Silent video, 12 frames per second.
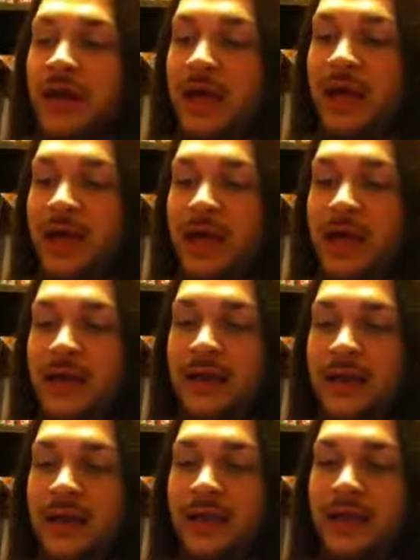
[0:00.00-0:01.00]

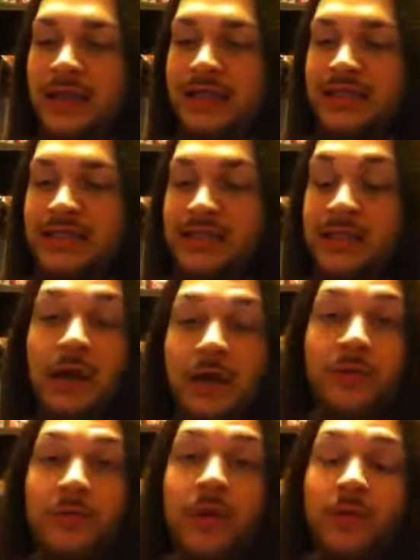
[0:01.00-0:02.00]
and it's
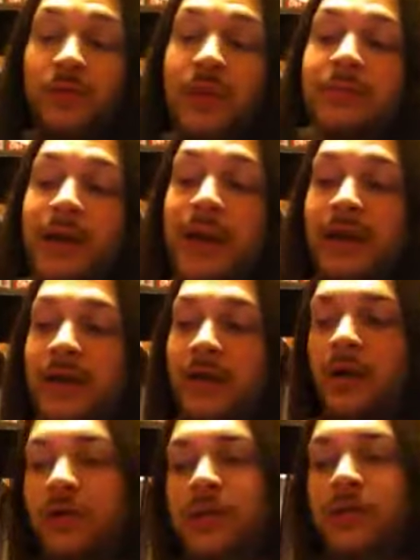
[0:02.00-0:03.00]
a remake
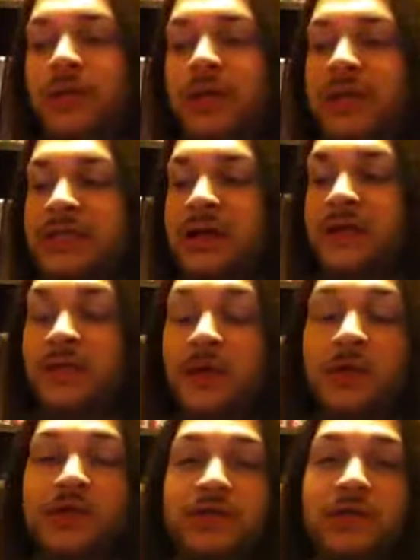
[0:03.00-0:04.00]
or a re-release of the
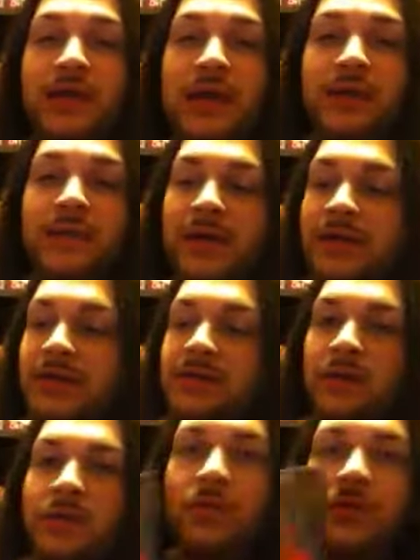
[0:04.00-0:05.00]
original game, and
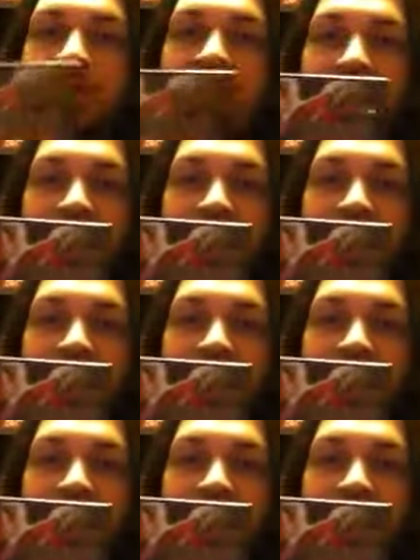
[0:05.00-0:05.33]
it's Resident